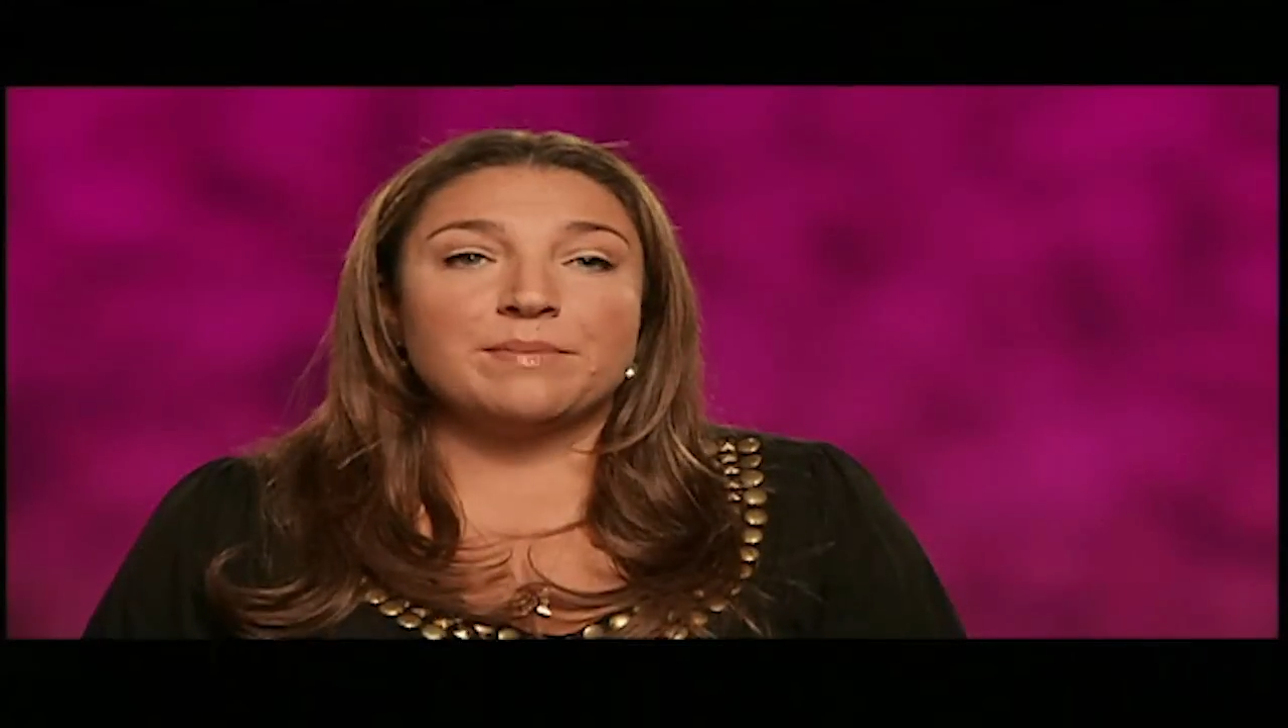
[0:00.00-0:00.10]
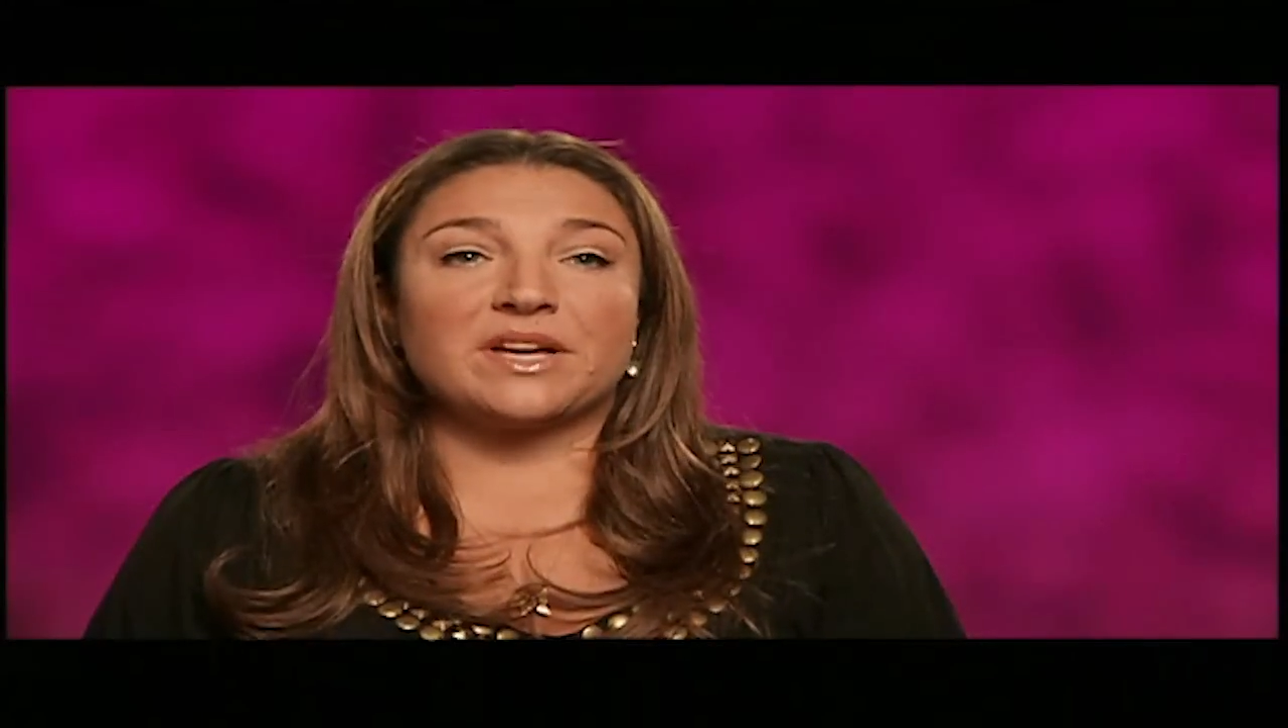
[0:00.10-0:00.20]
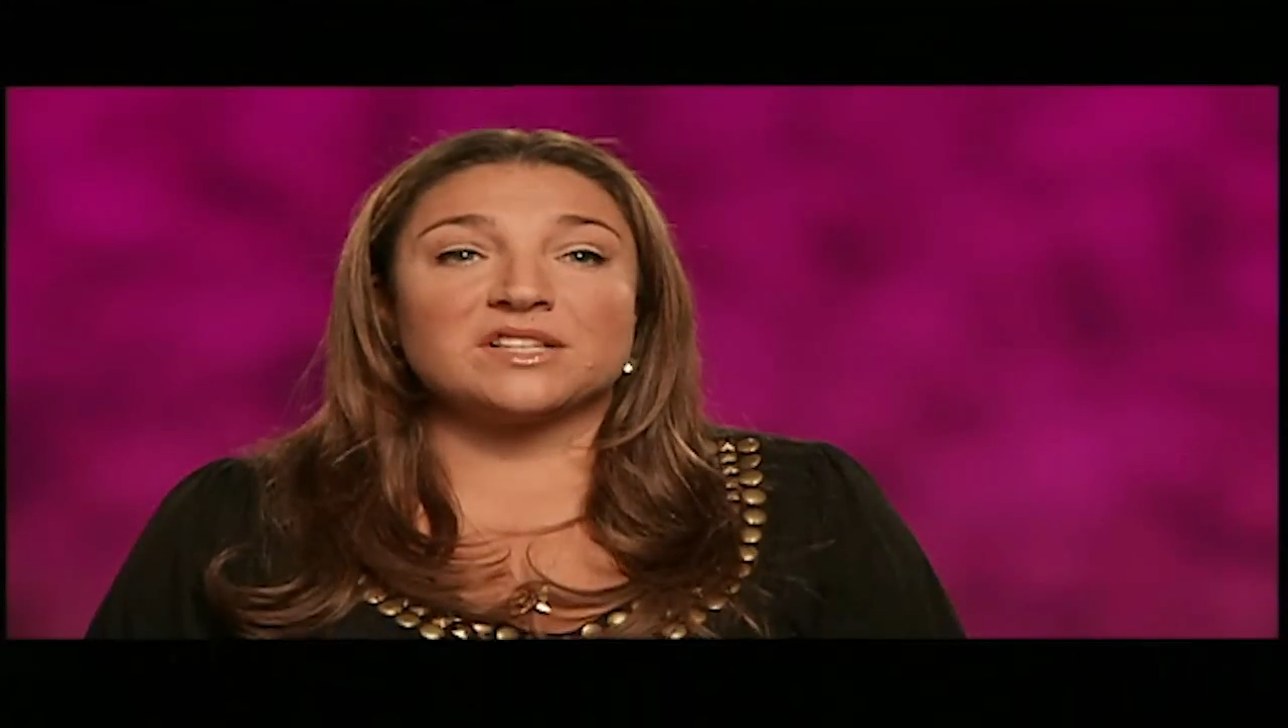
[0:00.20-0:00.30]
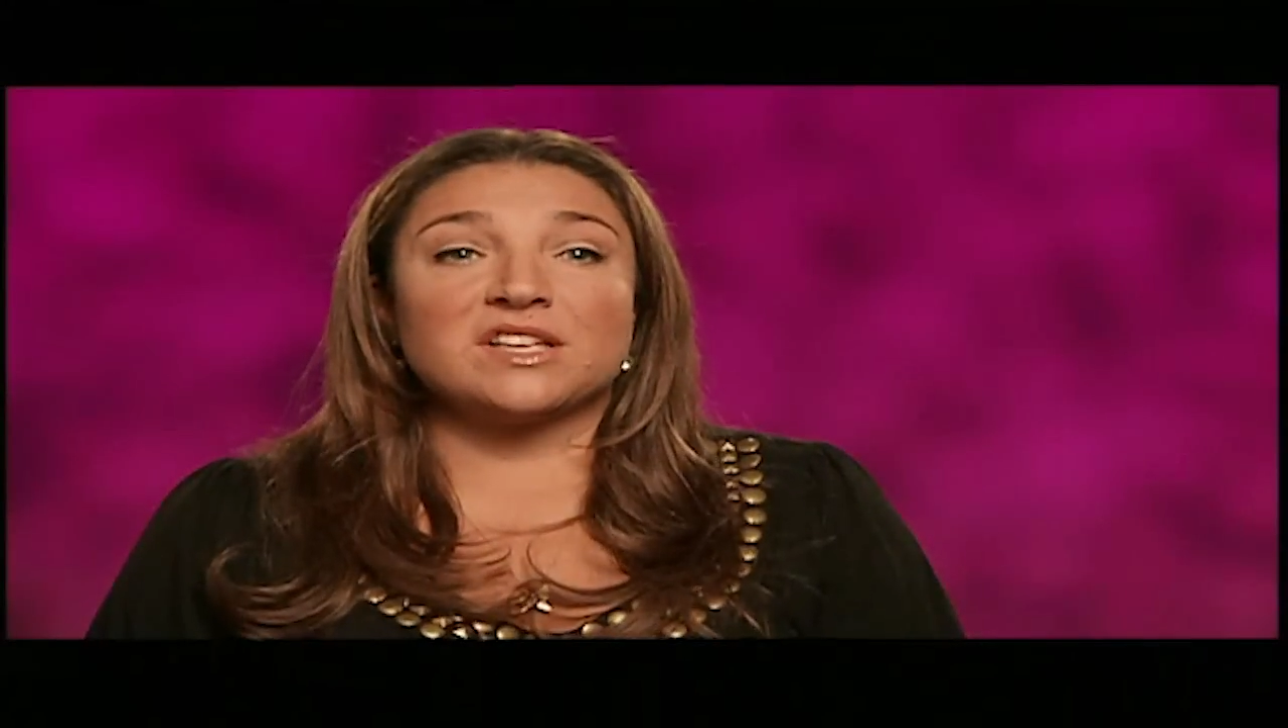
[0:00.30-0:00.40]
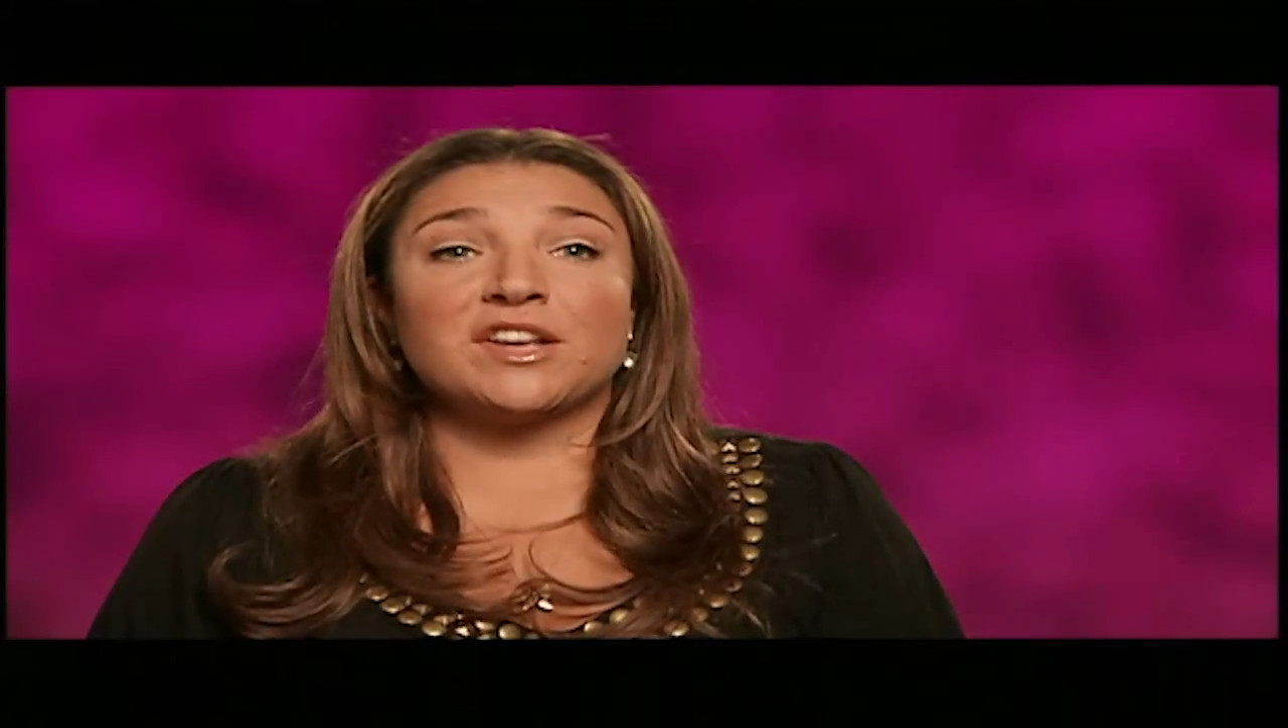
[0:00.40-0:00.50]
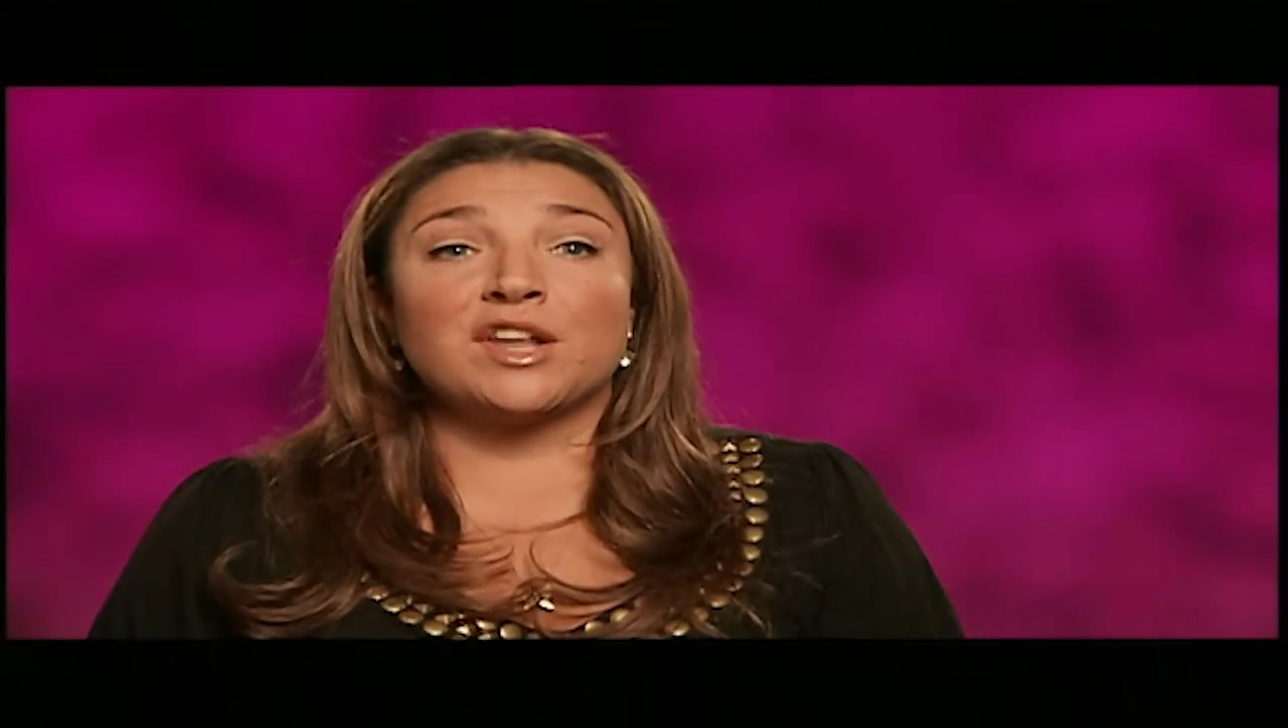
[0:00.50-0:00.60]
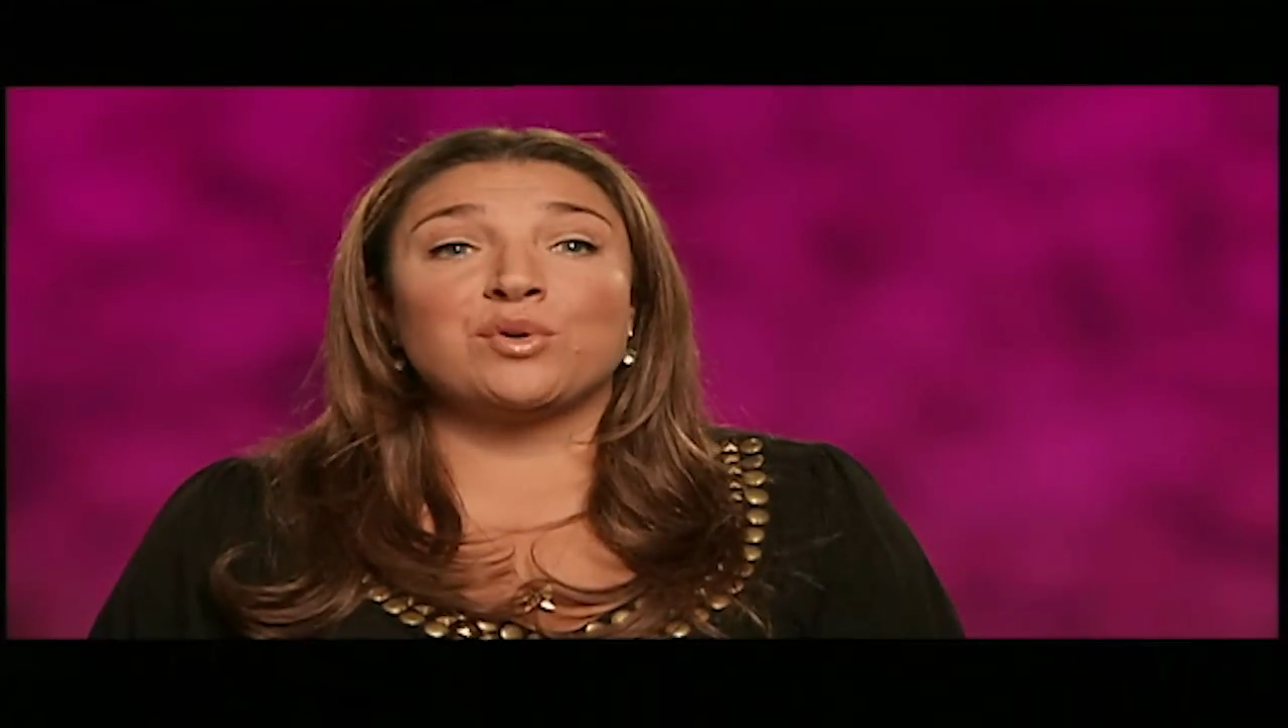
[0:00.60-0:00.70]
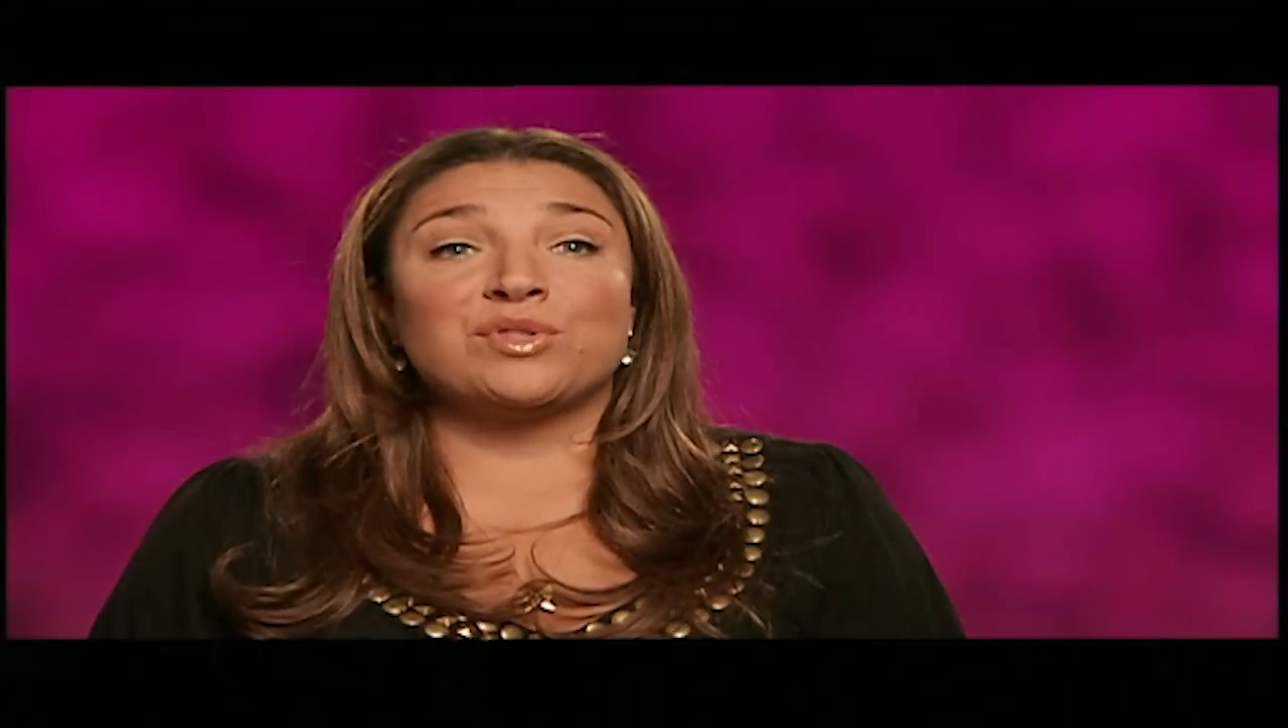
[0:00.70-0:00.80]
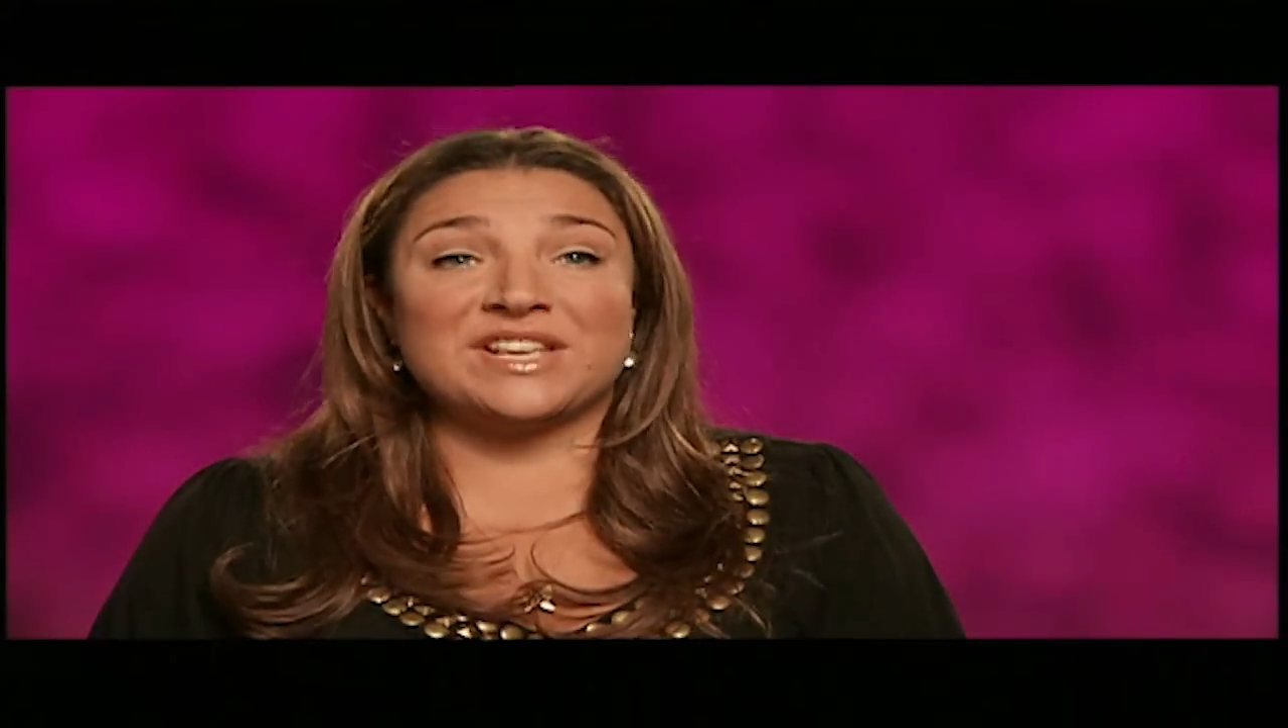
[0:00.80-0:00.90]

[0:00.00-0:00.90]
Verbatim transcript: because I know